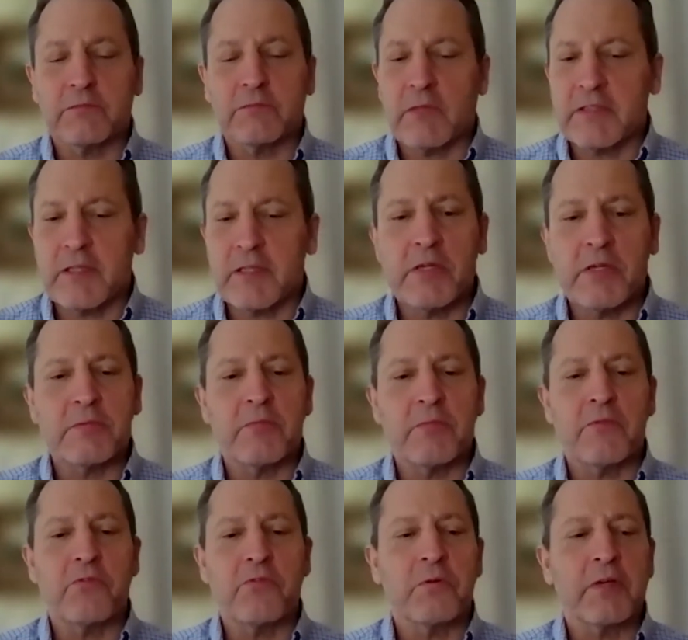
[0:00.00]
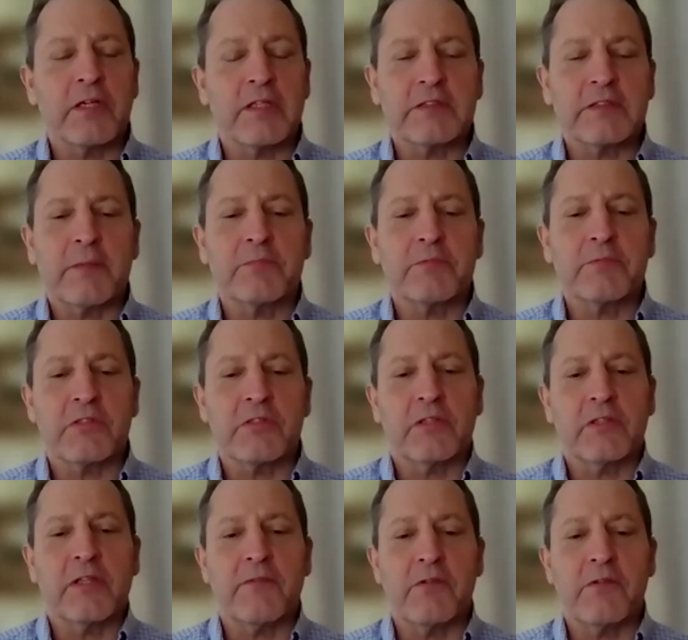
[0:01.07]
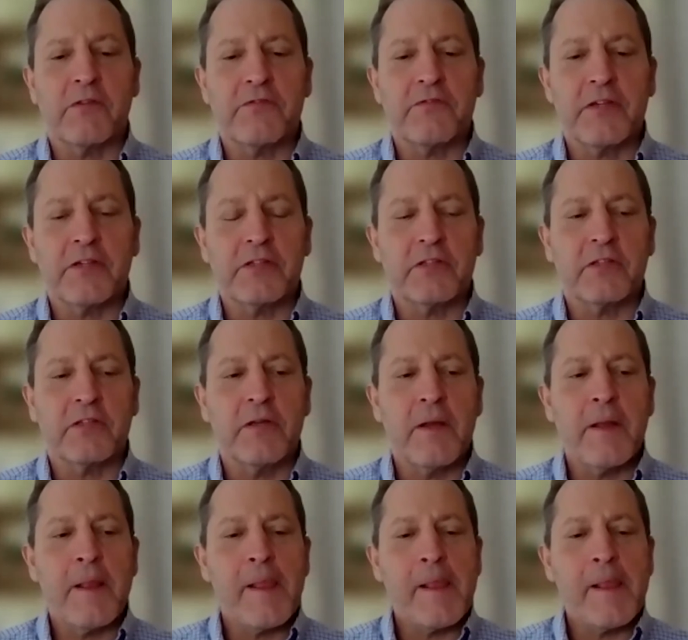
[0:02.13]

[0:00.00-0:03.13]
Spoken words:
As I mentioned before, we're going to accept a certain level of failure,